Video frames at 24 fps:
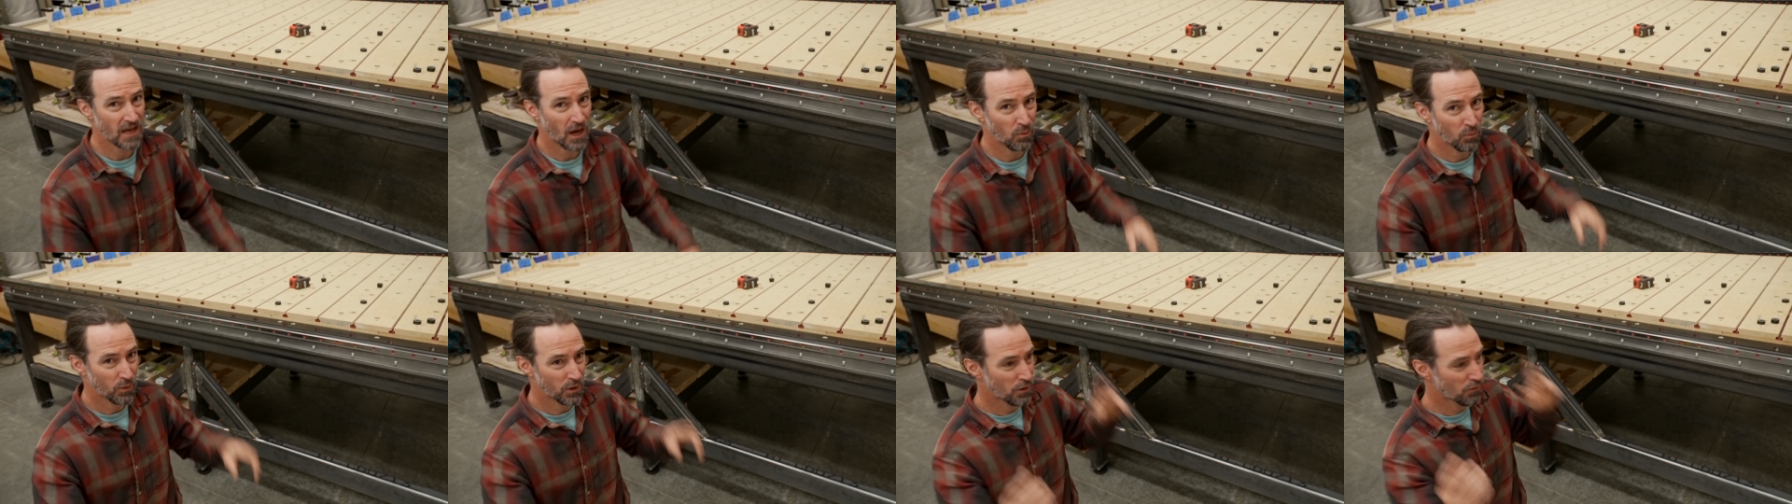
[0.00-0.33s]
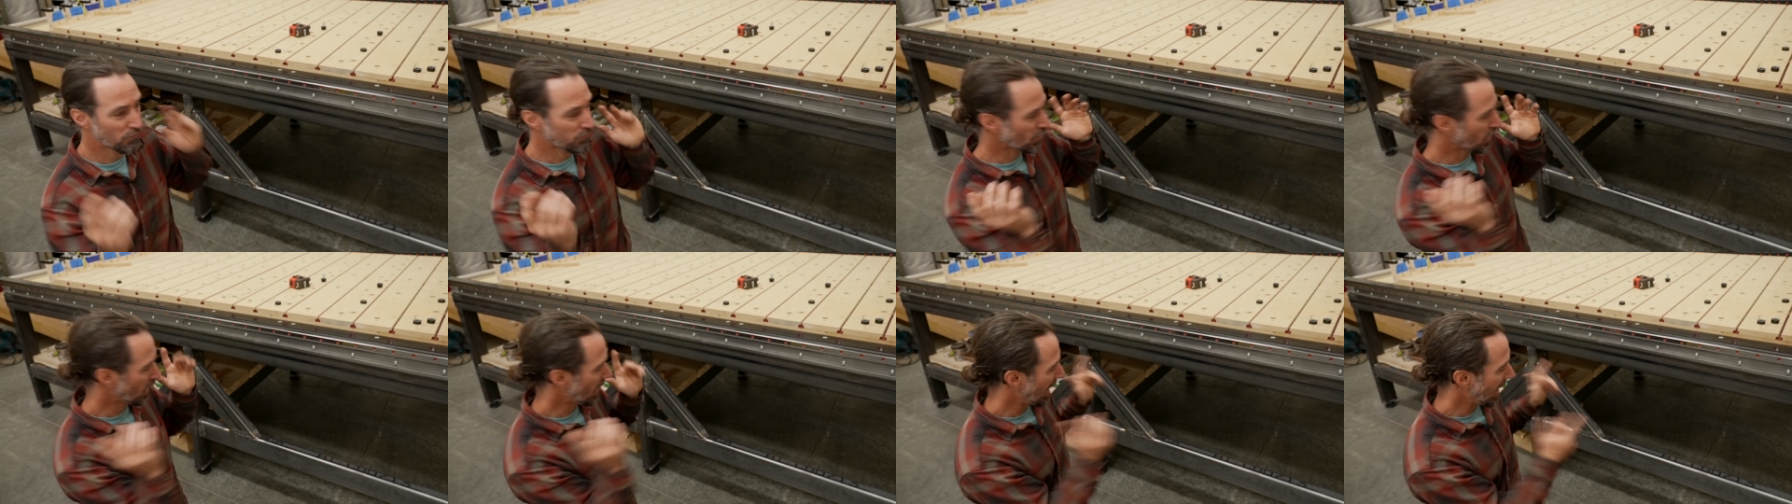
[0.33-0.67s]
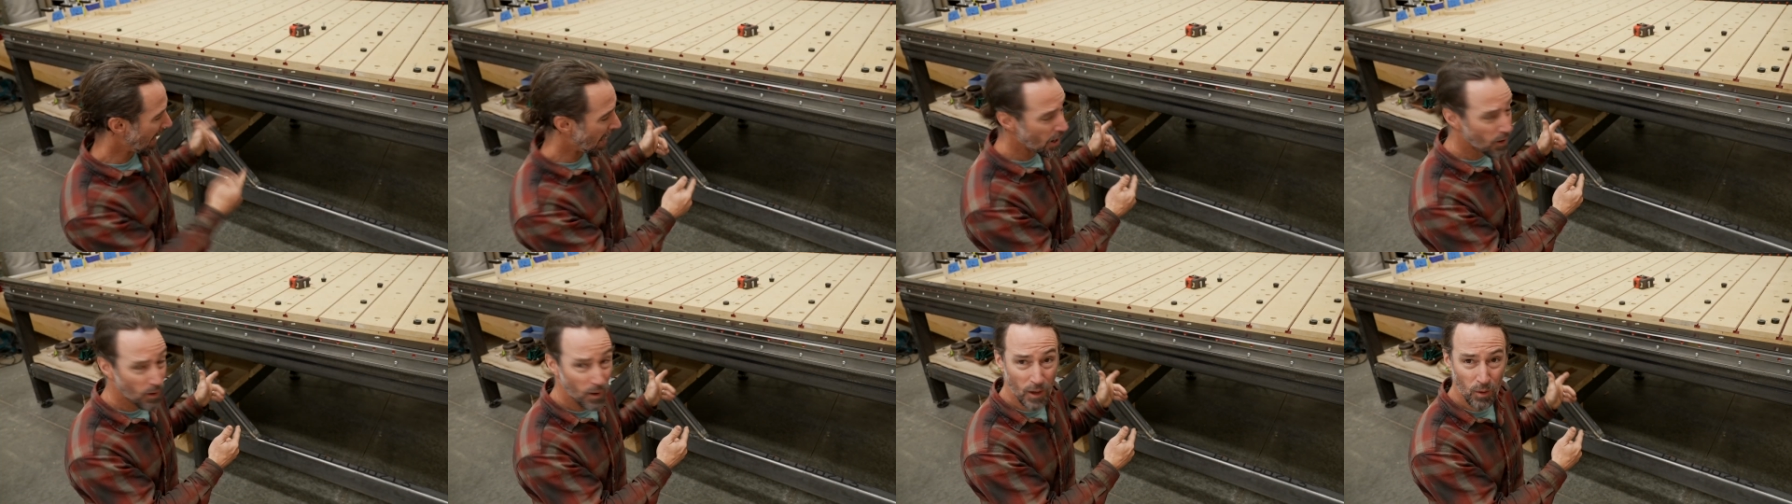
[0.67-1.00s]
I went over
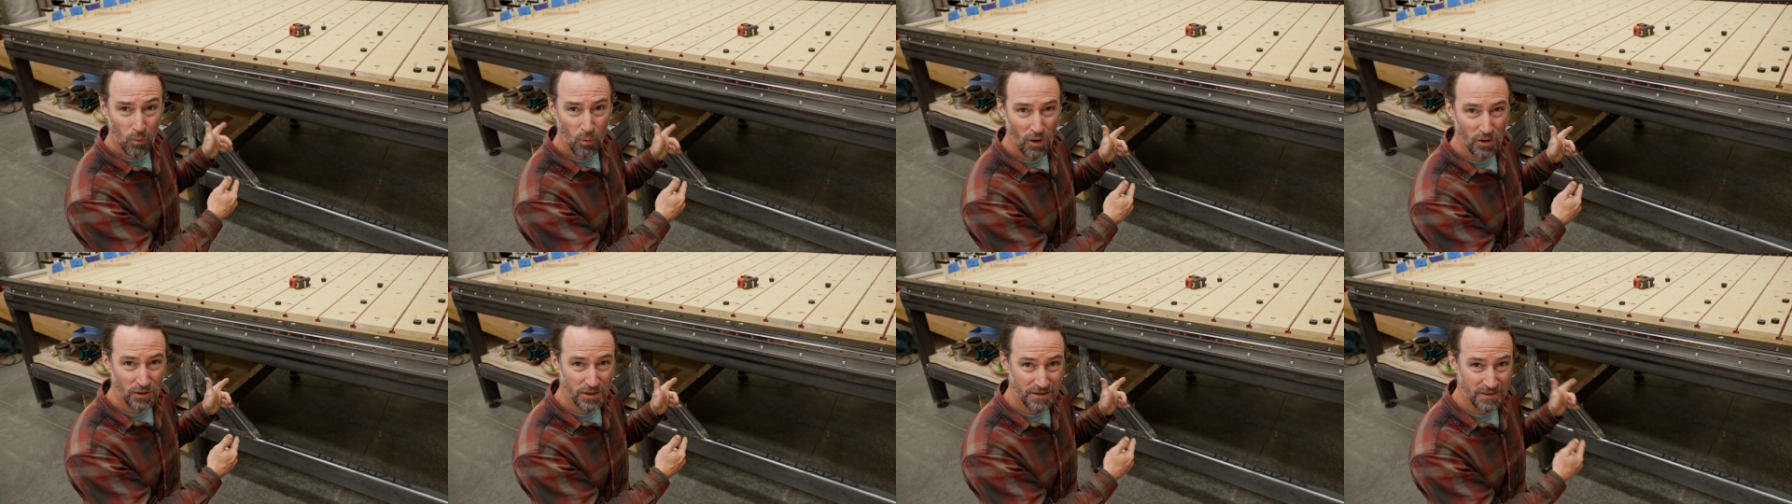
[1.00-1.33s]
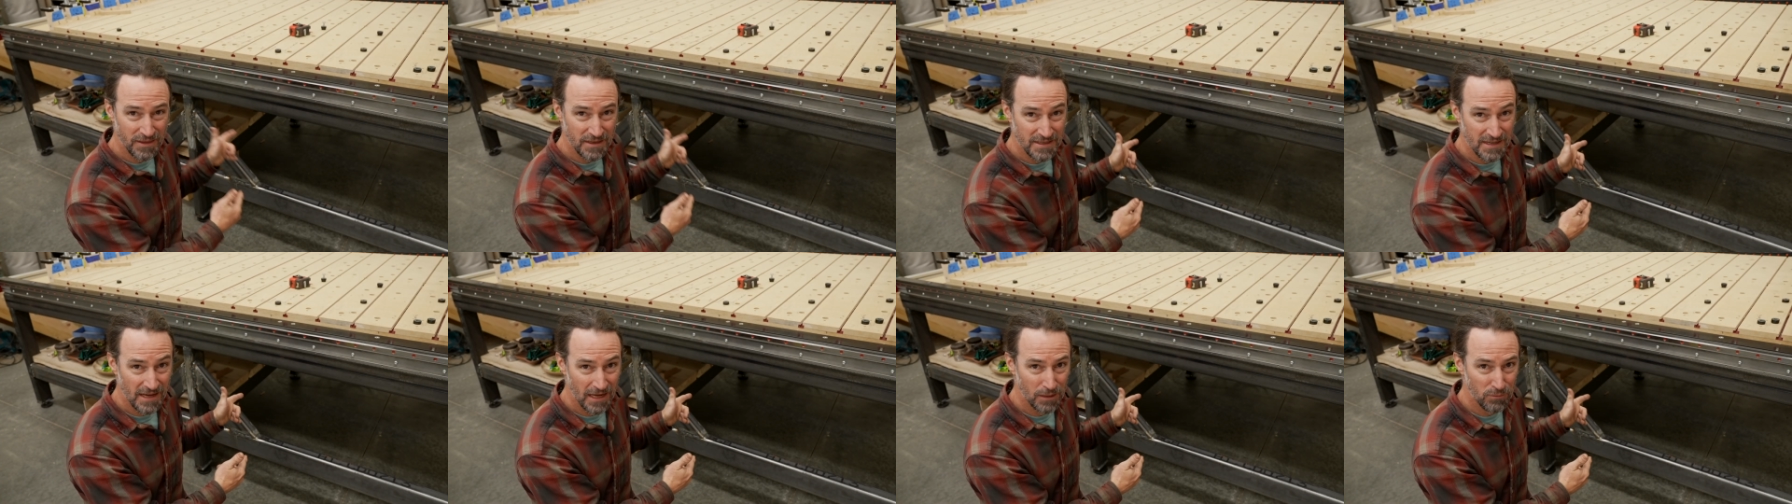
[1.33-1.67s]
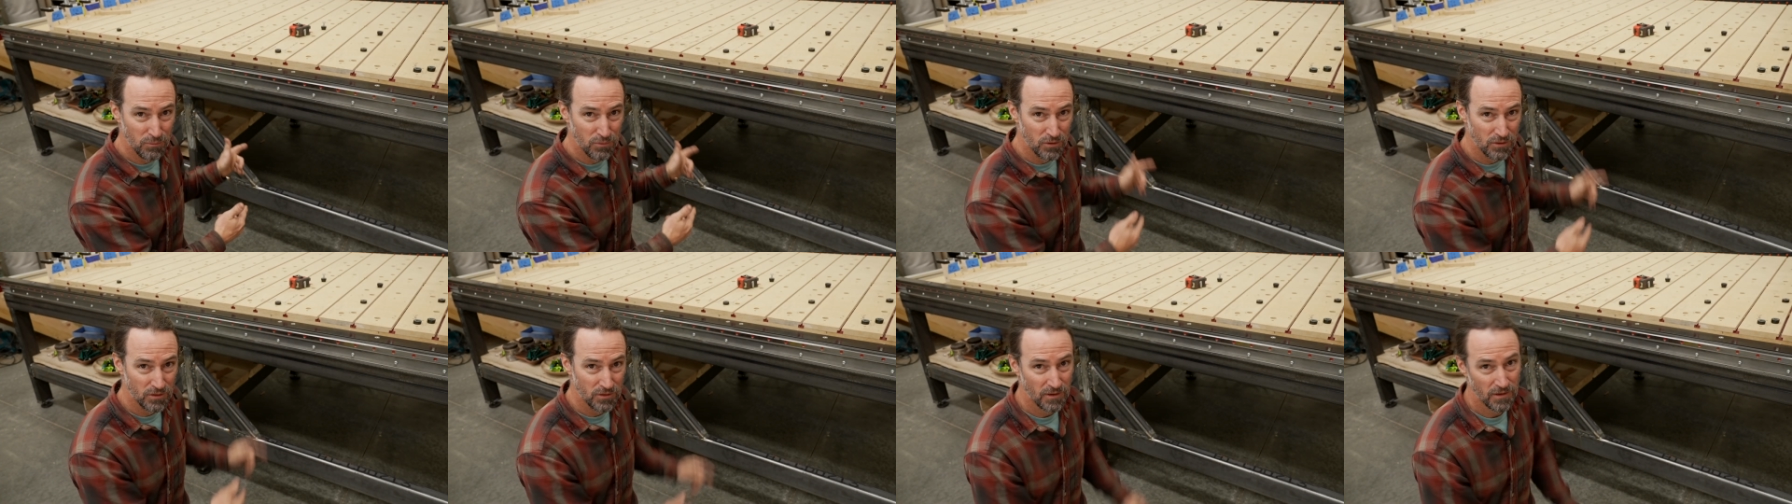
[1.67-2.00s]
how I welded the
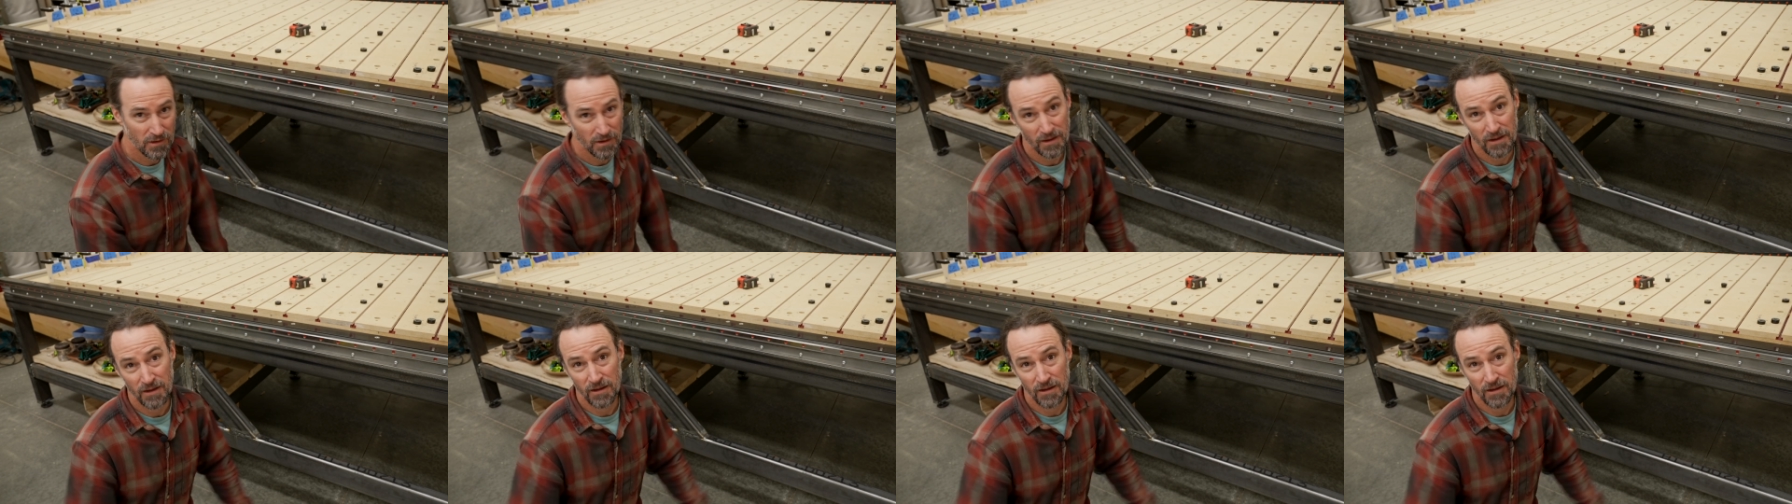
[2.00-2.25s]
table.